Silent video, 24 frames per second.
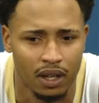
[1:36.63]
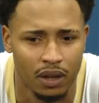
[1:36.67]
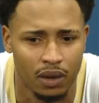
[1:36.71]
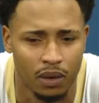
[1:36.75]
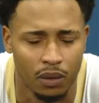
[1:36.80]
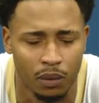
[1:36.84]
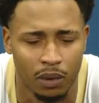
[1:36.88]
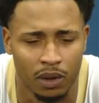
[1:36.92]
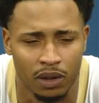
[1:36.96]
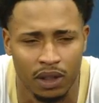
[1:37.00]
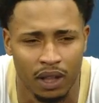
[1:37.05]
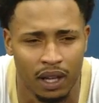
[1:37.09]

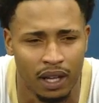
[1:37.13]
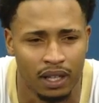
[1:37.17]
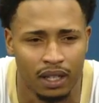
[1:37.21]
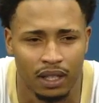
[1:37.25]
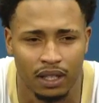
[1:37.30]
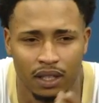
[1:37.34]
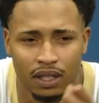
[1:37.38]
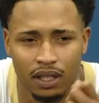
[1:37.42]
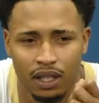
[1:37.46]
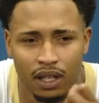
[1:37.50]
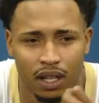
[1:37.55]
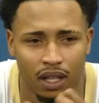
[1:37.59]
with like
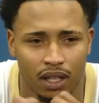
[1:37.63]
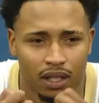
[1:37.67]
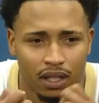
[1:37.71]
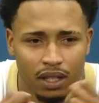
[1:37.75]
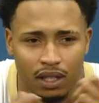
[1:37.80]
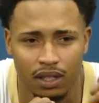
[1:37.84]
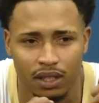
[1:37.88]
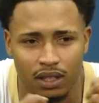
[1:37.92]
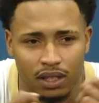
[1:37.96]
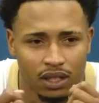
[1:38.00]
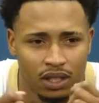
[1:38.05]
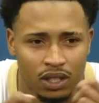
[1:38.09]

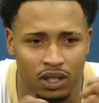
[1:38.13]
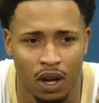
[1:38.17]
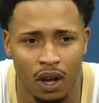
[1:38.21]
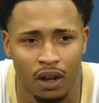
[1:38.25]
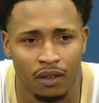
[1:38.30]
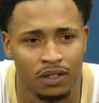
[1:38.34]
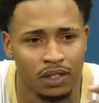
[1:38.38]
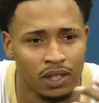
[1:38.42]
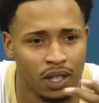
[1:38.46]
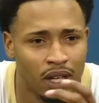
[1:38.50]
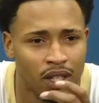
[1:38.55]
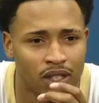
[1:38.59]

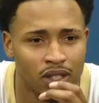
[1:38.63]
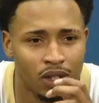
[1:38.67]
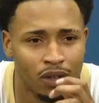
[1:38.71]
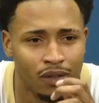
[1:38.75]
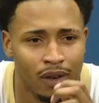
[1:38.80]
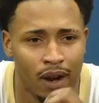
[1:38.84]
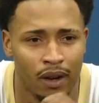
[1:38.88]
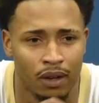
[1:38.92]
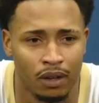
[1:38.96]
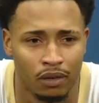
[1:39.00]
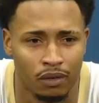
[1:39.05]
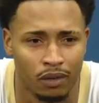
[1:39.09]
soft touch
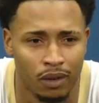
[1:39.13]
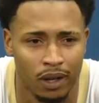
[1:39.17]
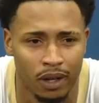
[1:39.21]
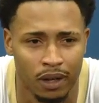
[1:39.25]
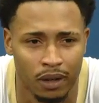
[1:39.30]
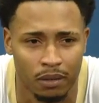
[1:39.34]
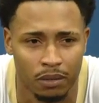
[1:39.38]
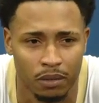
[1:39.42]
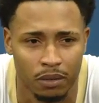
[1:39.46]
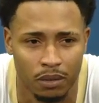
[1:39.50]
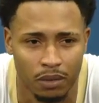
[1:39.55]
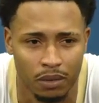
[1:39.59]
around the
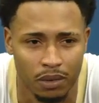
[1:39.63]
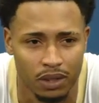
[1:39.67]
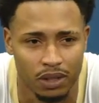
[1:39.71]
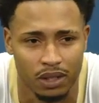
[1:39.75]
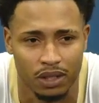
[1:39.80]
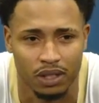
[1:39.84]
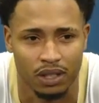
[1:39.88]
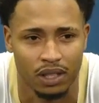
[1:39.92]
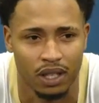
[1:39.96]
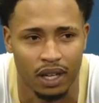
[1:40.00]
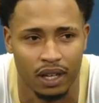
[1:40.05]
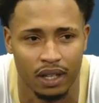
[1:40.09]
rim, which
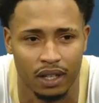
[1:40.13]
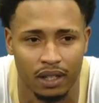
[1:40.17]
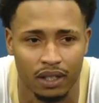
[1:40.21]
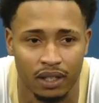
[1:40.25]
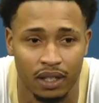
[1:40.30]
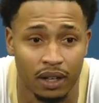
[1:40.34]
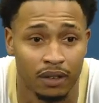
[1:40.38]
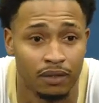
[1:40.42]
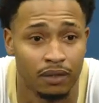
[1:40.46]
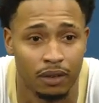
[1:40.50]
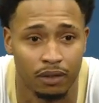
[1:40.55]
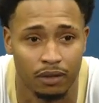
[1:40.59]
is like
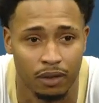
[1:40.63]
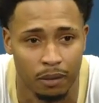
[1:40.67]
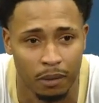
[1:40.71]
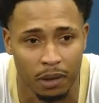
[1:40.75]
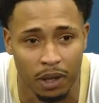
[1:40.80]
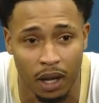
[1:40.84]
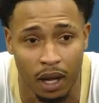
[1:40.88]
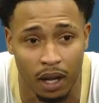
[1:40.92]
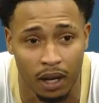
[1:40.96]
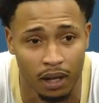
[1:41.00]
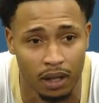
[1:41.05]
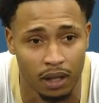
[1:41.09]
different from a
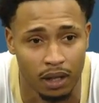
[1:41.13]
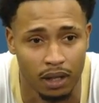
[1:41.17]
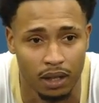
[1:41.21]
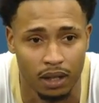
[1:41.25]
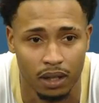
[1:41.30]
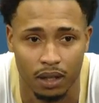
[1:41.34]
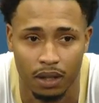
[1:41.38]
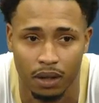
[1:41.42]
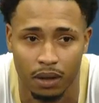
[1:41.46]
lot of